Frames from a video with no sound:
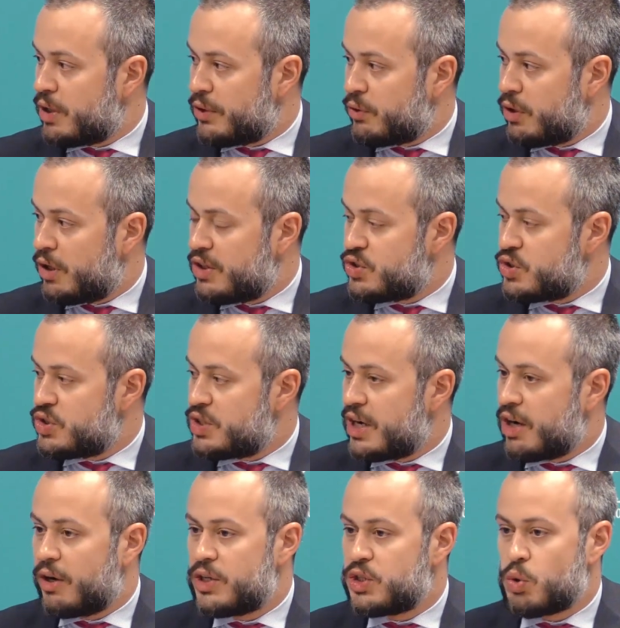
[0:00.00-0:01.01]
Brotherhood as a
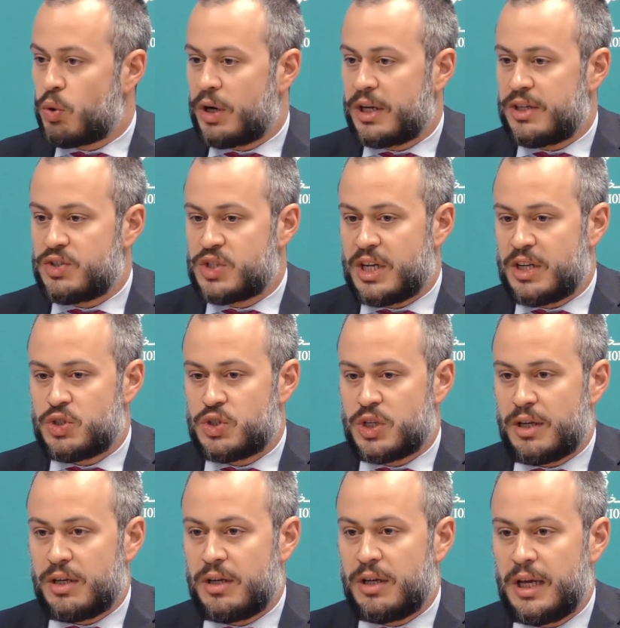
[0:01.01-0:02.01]
terrorist
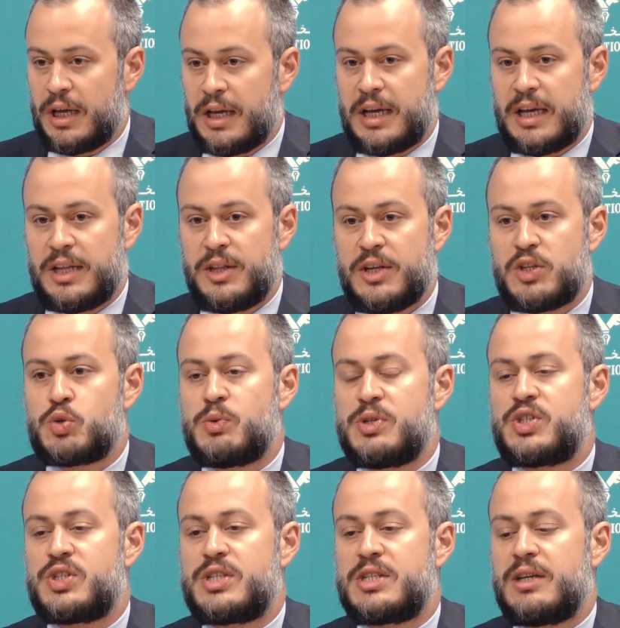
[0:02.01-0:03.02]
organization, this
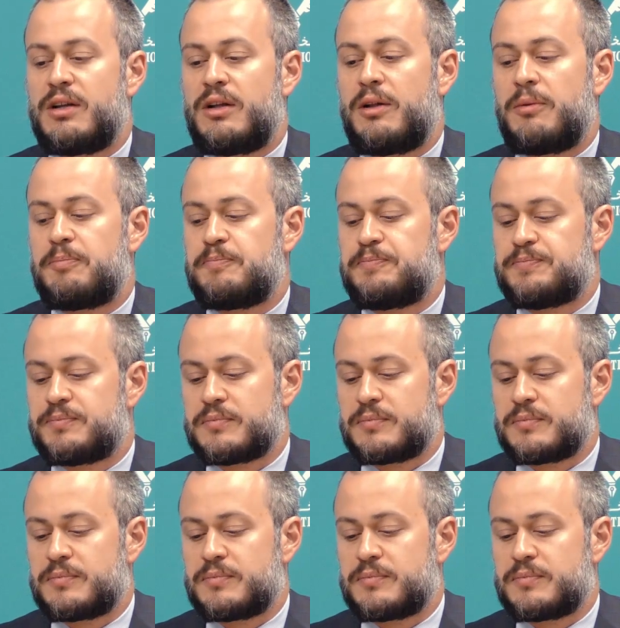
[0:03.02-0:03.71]
was still,